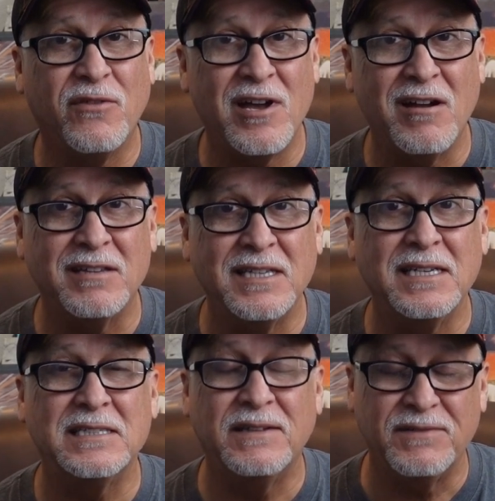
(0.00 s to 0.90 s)

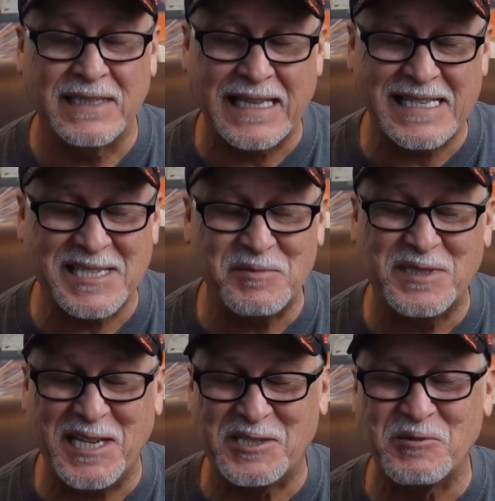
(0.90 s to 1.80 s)
Vallarta to get some
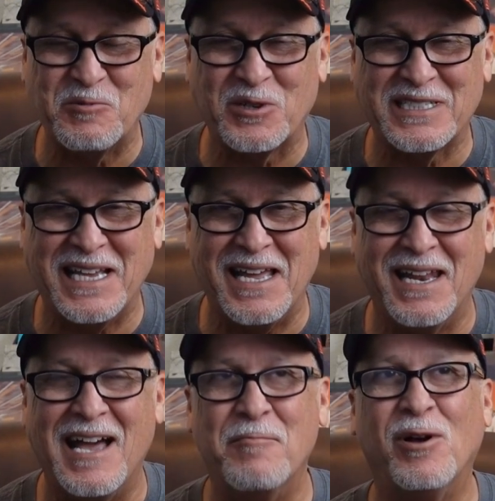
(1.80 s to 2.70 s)
dental work done.
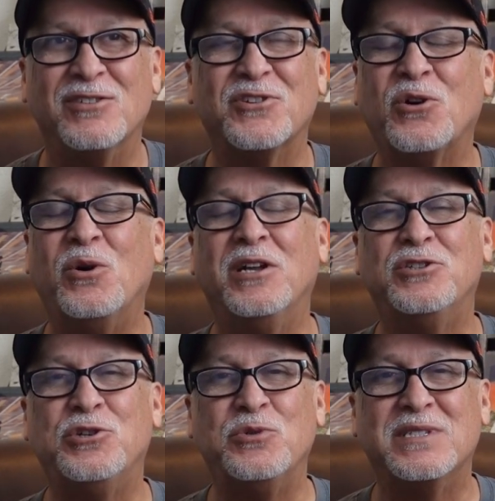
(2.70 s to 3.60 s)
I'm also going
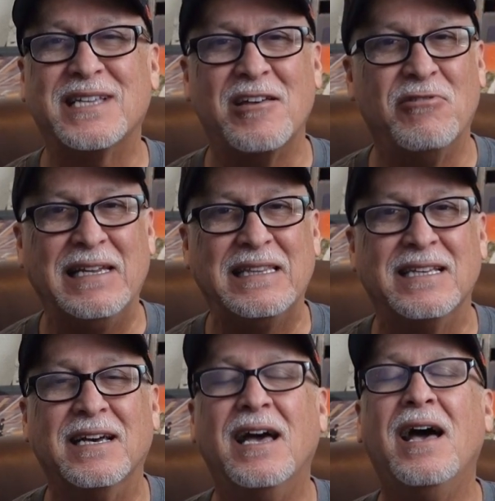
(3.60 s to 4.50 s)
to
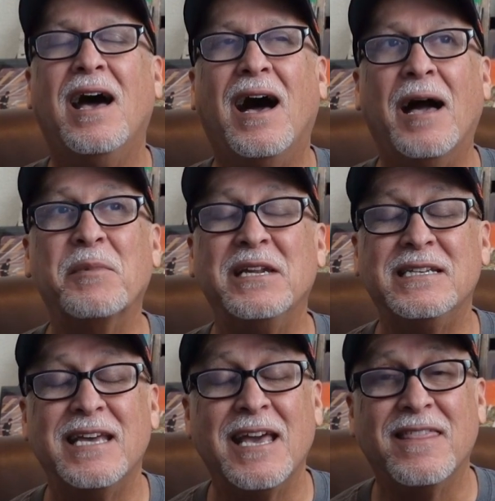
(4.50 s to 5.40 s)
Sayulita. I'm going to
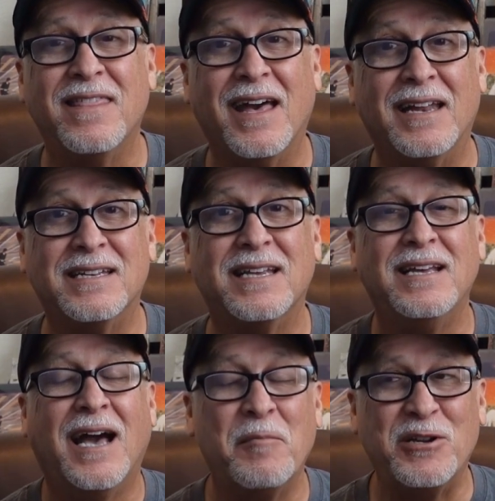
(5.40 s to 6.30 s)
take that,
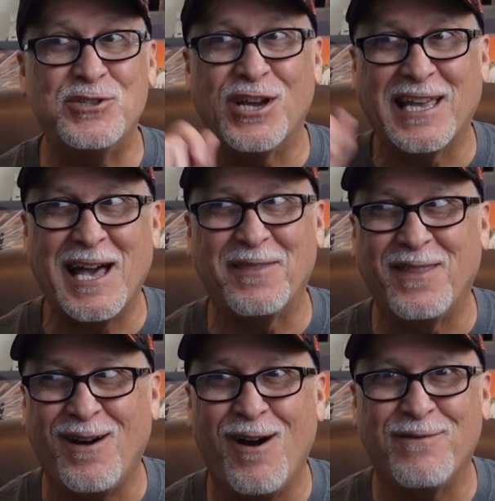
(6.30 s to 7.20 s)
I'm going to check out
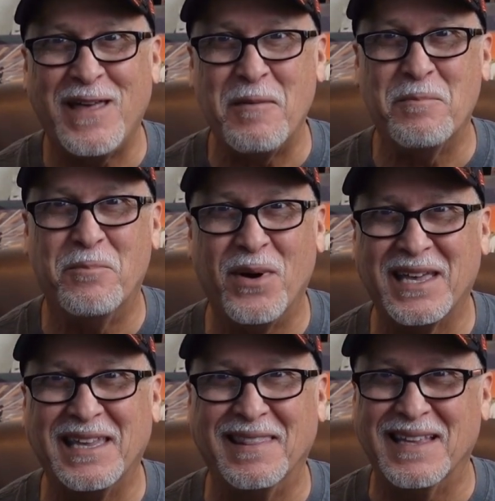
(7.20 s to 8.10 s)
the, off that
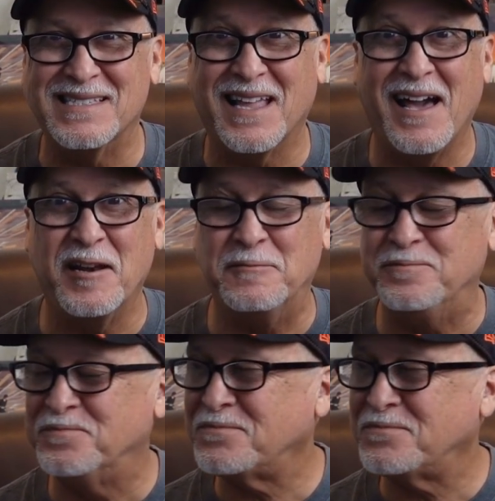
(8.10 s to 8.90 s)
bucket list item